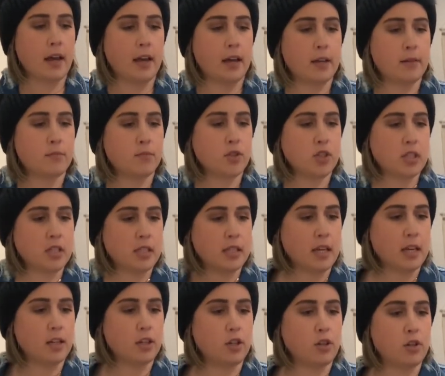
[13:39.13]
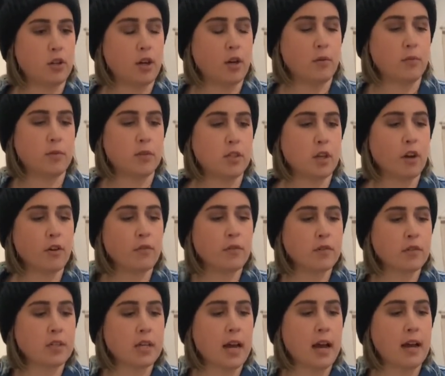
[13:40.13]
she said, you know, it was
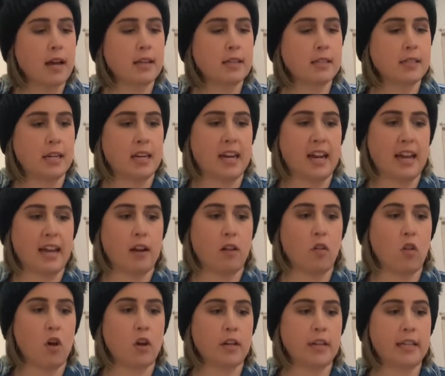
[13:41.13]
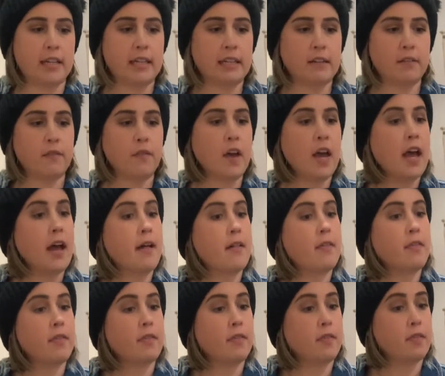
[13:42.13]
oversized and it had a lot of give.
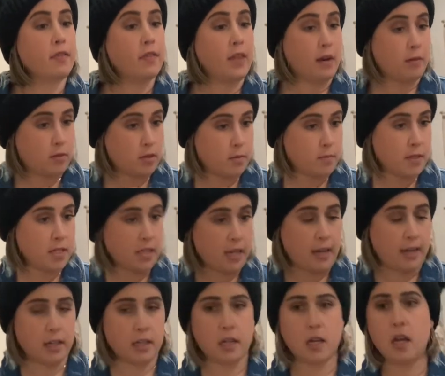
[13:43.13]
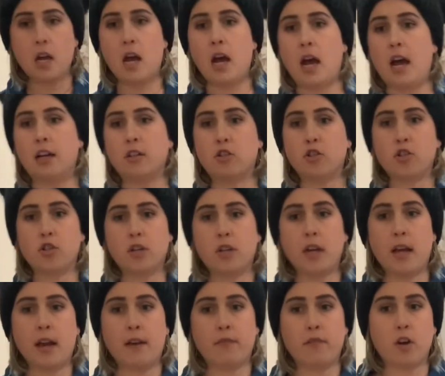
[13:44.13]
That was a mistake. I should
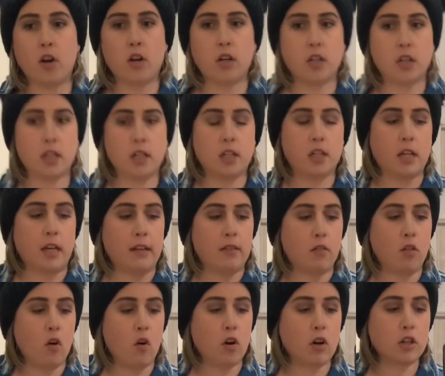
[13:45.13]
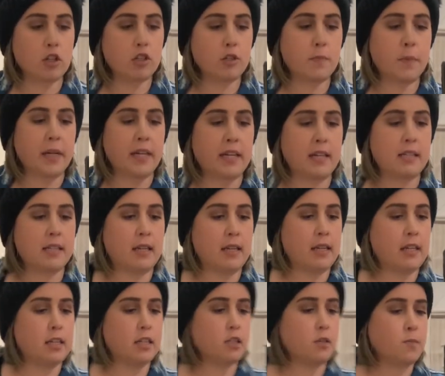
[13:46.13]
have gotten it in a large because it
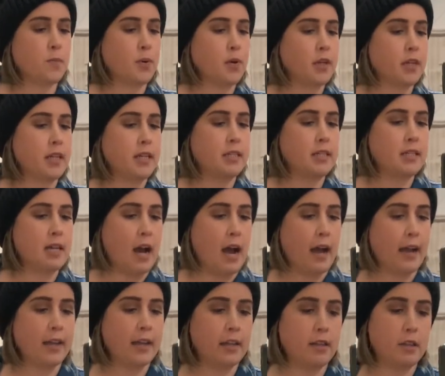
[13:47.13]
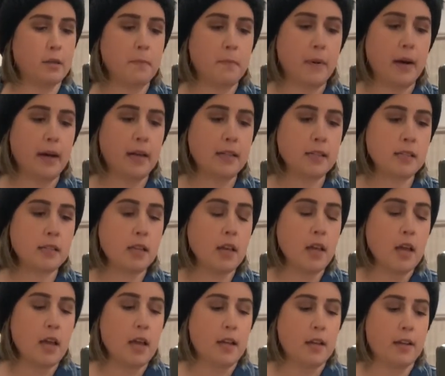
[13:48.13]
is pretty tight in the bust.
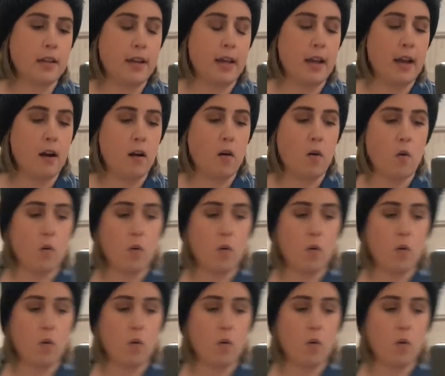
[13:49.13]
Now,